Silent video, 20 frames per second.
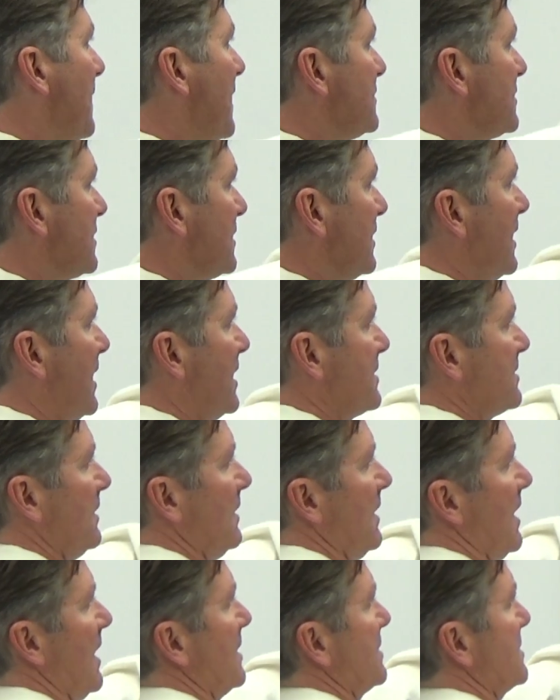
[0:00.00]
basically has a
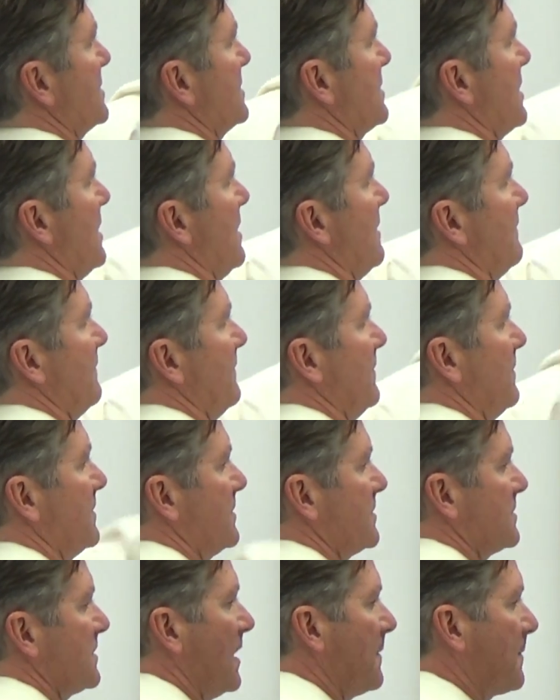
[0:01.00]
lot of stuff on
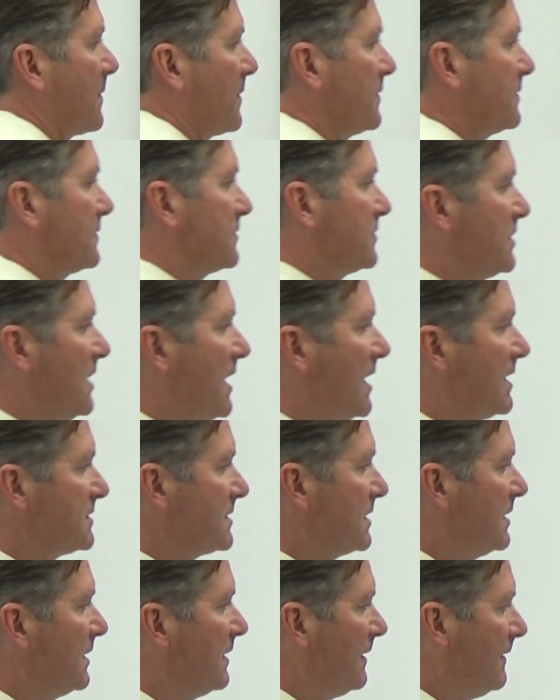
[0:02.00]
his upper
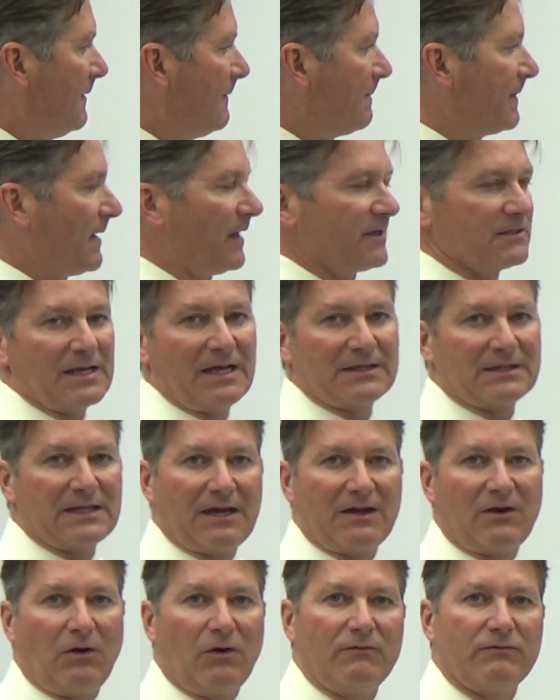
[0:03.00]
chest. Now, he's not
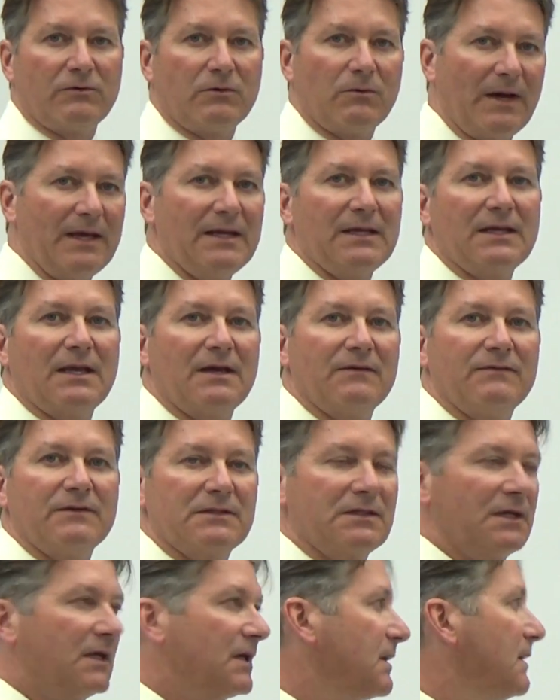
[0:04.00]
that overweight and
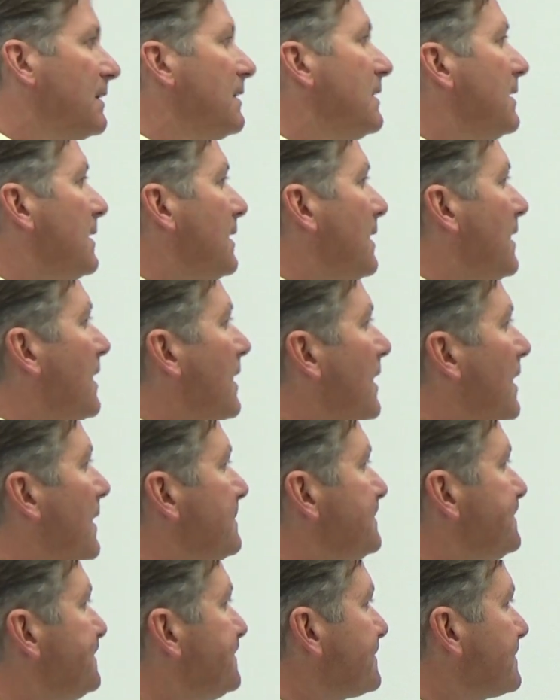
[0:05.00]
everything.
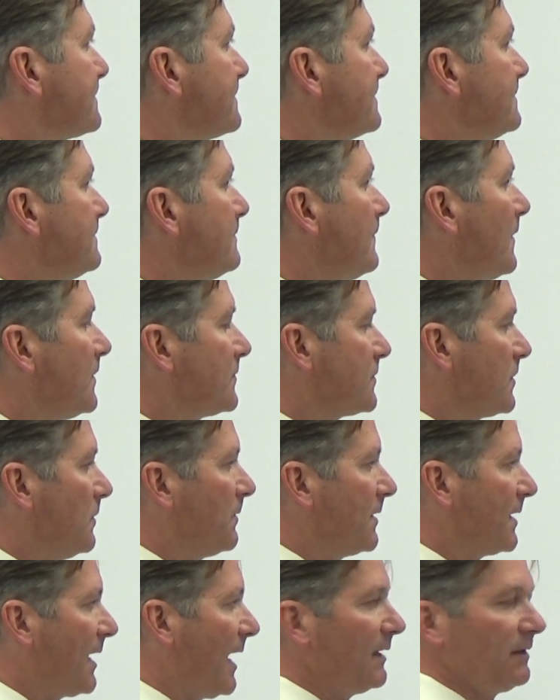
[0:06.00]

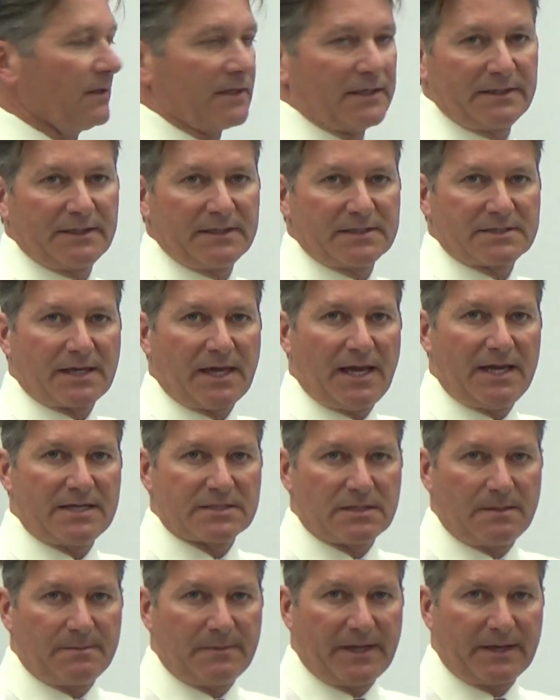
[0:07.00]
So when I look at this
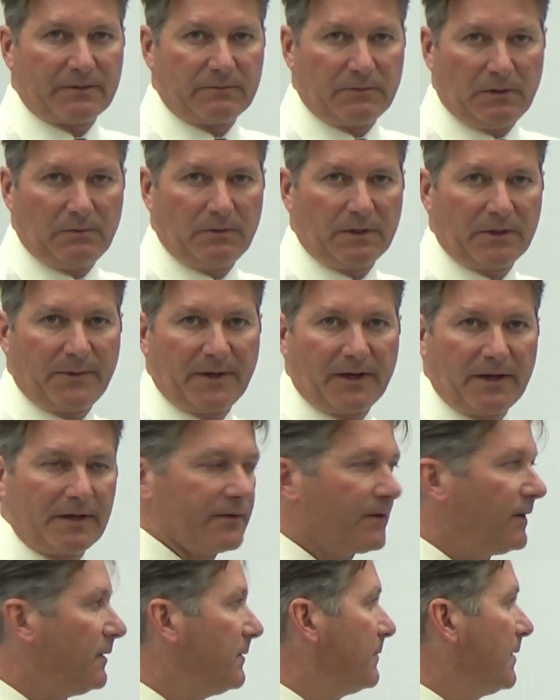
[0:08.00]
case, I'm like, well, what are we
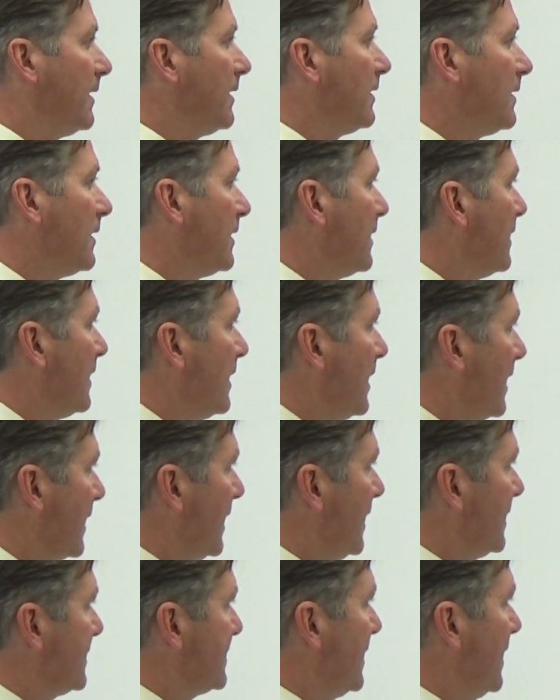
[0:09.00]
going to do? Well, I
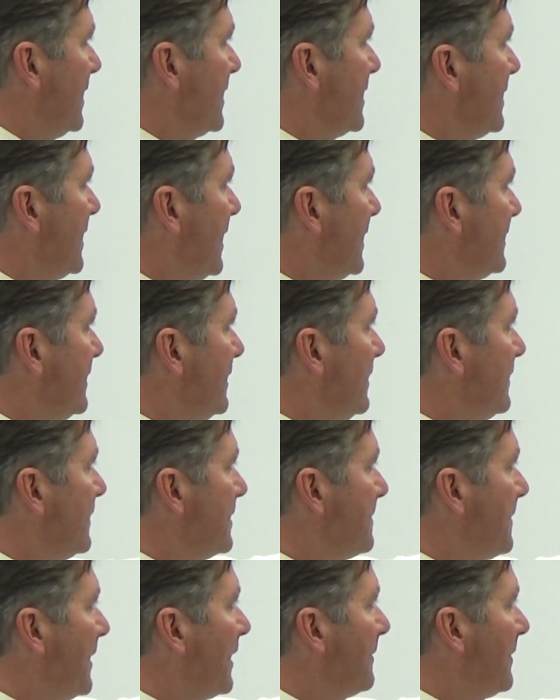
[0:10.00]
got to tell you that, you know,
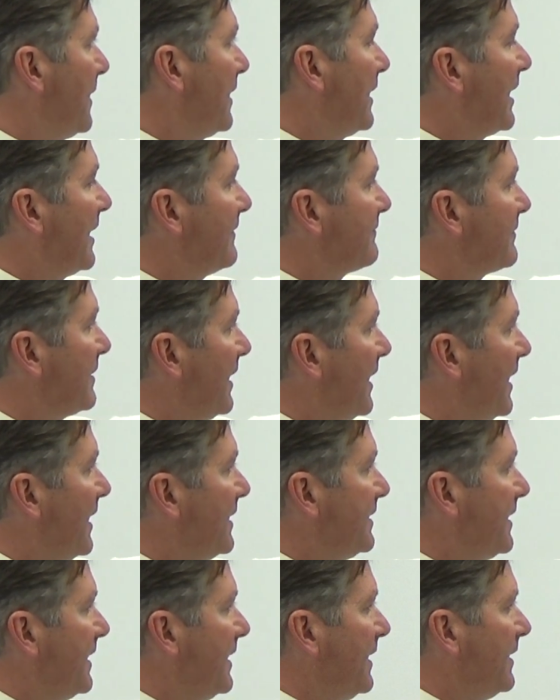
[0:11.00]
he may or may not have
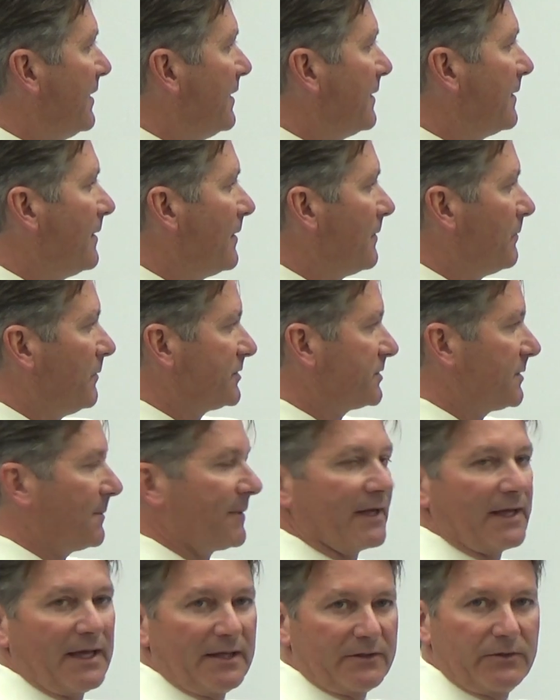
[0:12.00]
gland here, which I'm
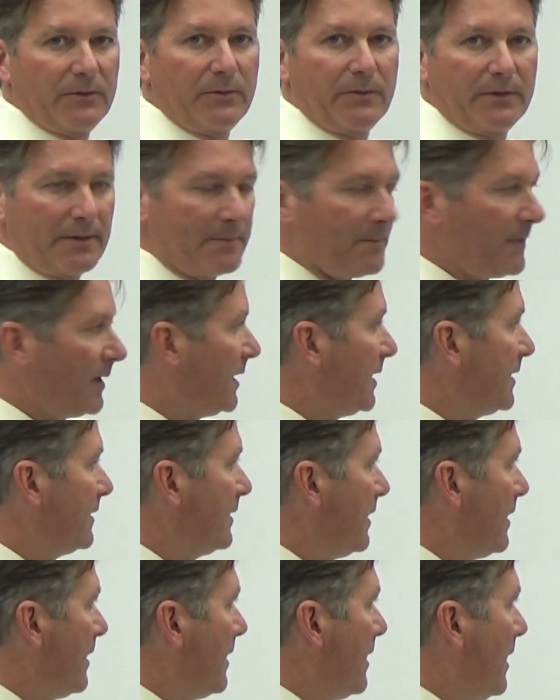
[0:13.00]
going to get to in a
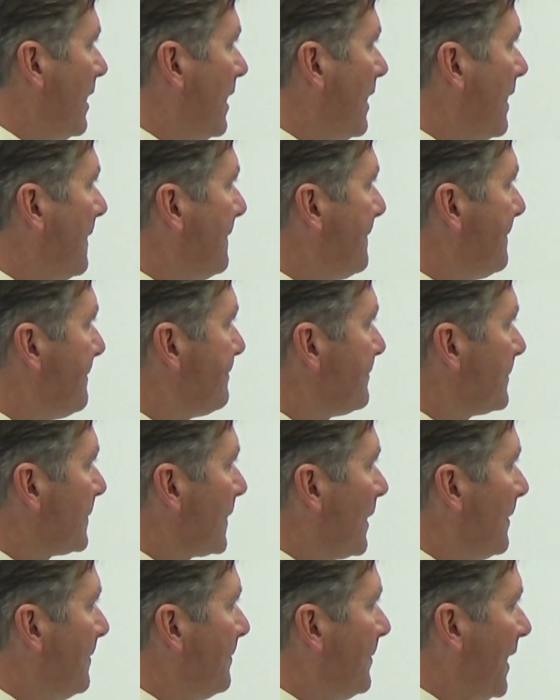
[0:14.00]
minute.
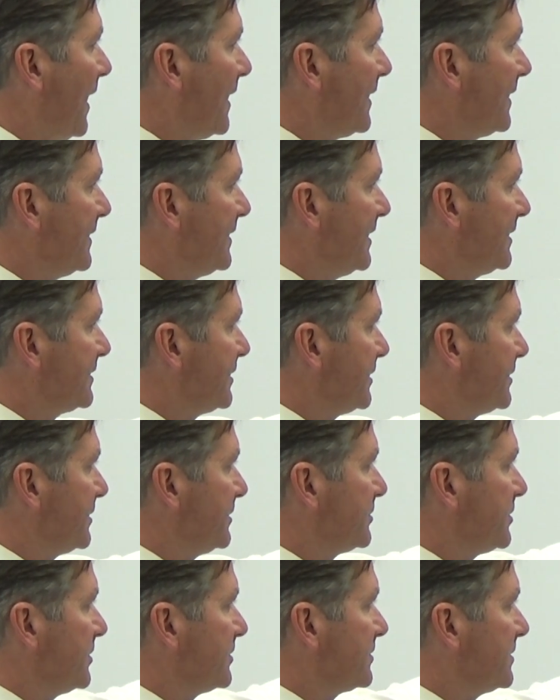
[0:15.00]
But this
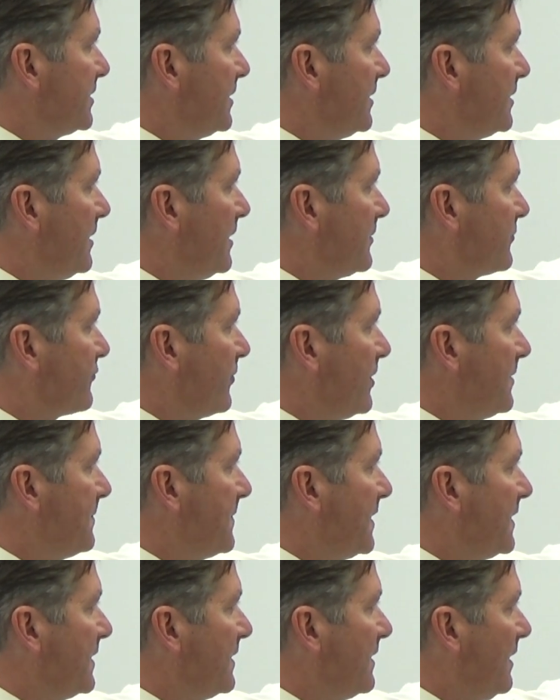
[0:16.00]
isn't just a
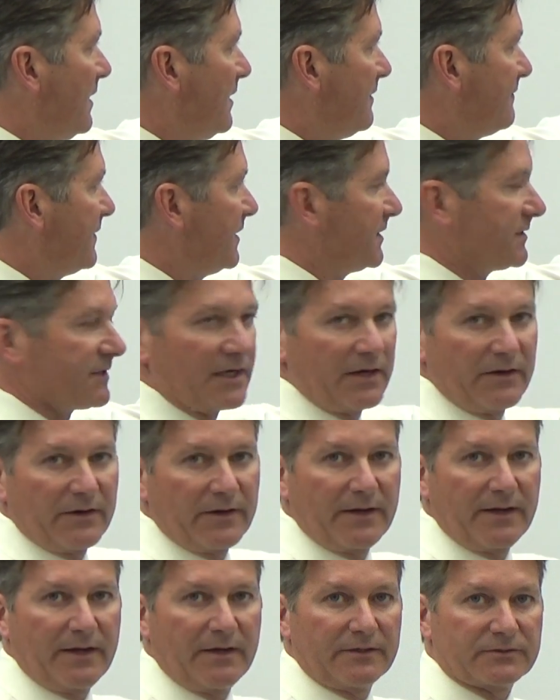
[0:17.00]
treatment of this
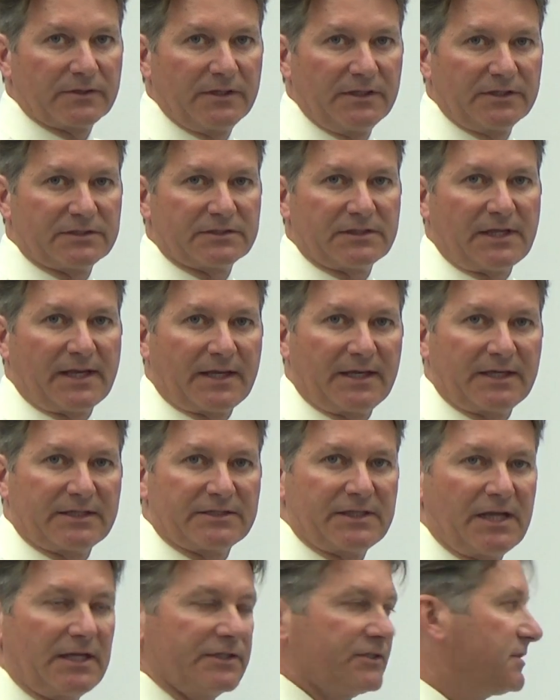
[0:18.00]
area here. So this is like an
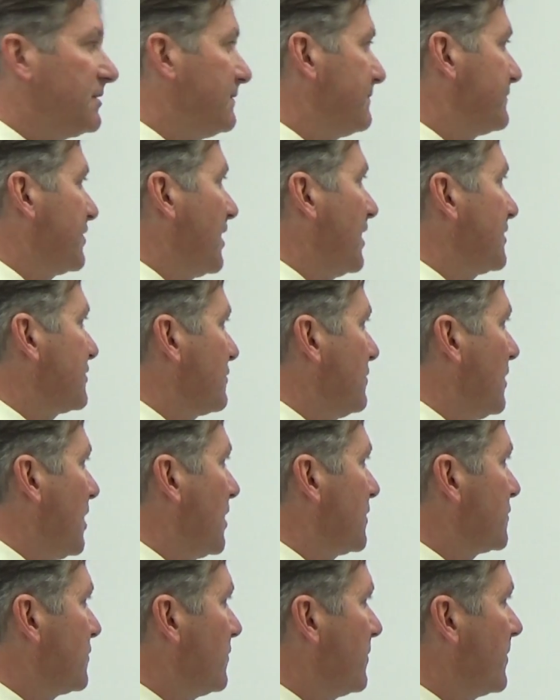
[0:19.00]
extension of chest
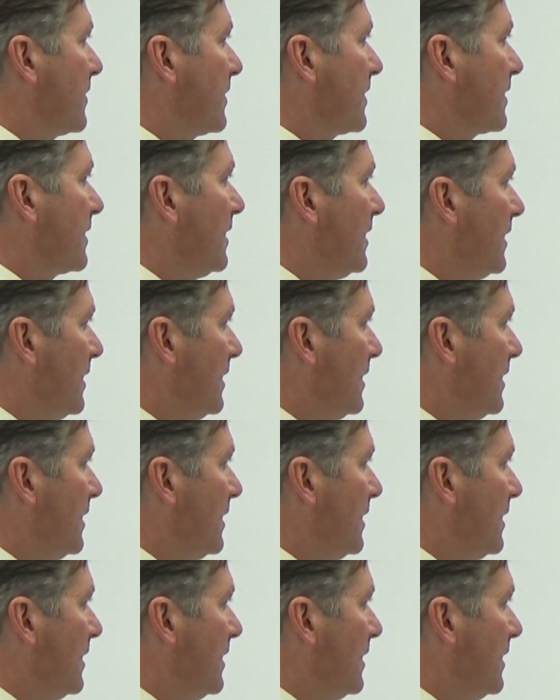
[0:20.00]
contouring.